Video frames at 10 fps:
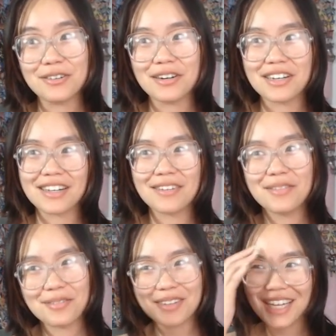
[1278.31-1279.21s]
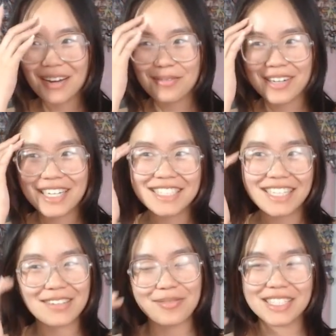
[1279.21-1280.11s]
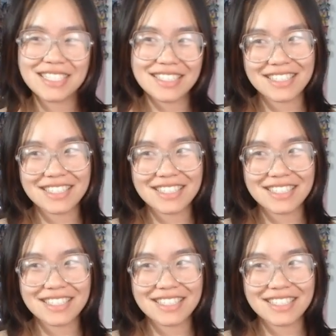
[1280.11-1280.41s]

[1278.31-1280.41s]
like I remember when you had braids, like your braids look